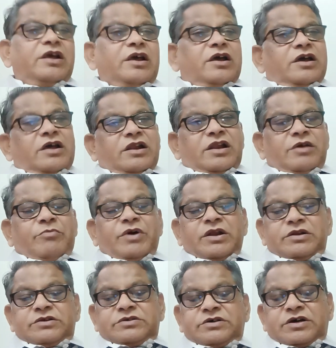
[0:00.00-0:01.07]

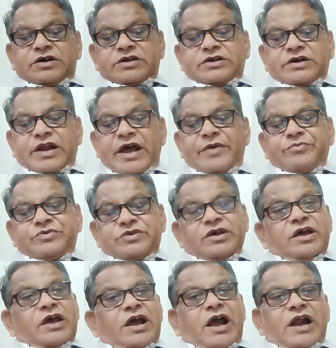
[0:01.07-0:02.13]
libel or crimes,
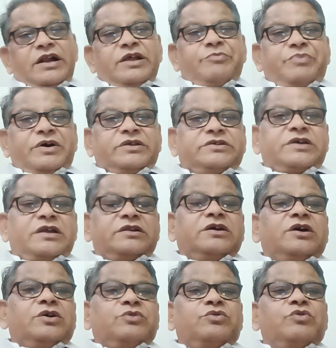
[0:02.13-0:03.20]
and the person
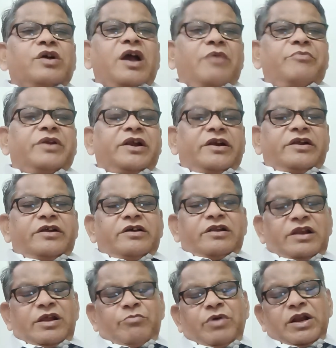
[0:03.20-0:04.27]
who committed a
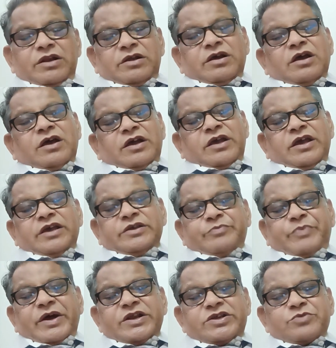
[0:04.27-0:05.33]
libel is
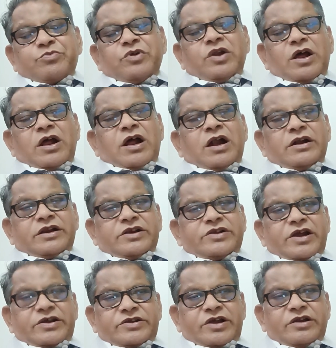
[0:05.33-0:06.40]
punishable under
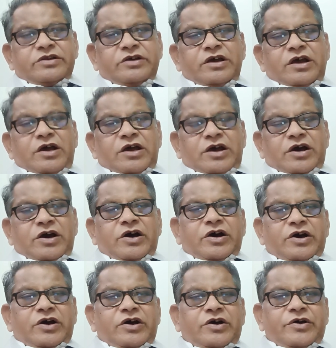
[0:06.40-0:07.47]
section
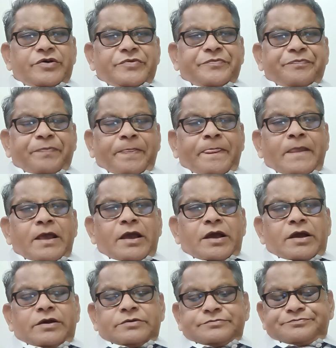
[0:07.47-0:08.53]

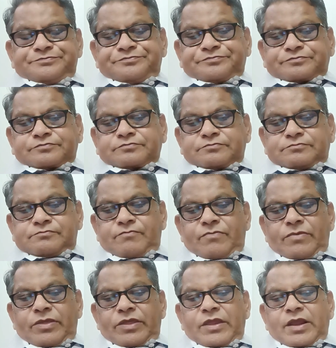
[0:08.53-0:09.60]

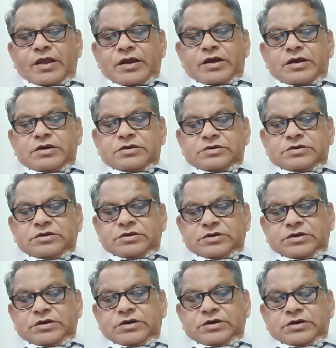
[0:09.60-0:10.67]

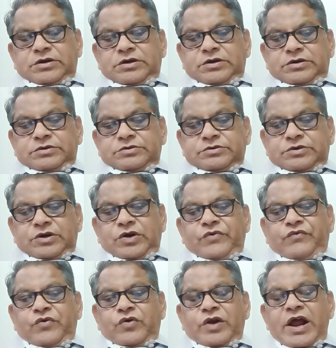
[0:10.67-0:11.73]

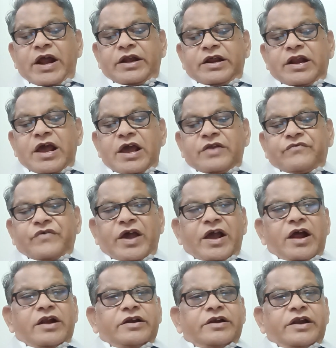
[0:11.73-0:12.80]
499
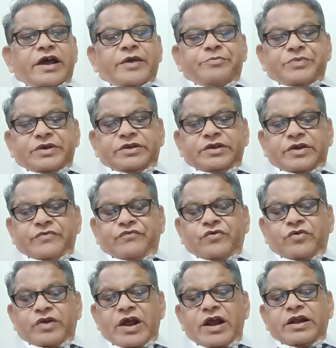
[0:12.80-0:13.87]
500 IPC.
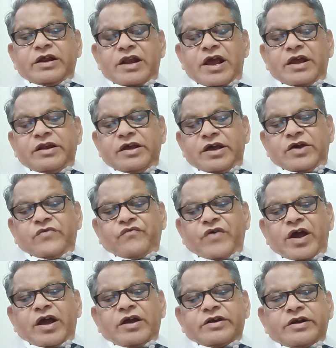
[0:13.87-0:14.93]
499
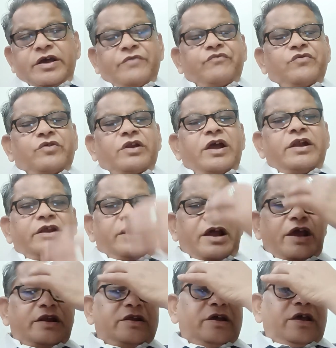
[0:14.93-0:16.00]
500
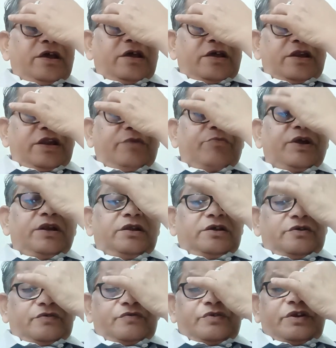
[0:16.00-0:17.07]
499 libel
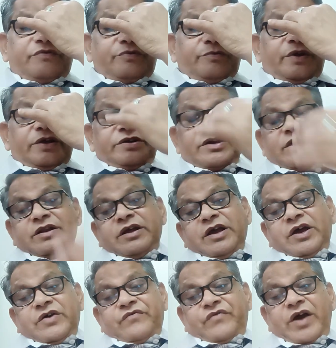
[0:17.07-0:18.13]
defamation,
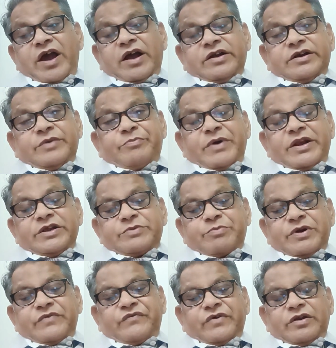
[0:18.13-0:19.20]
500
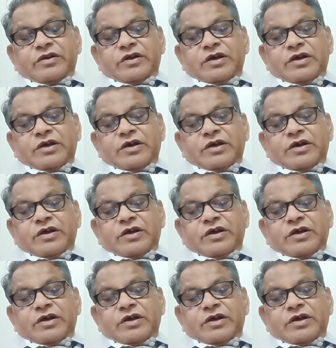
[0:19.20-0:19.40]
punishment for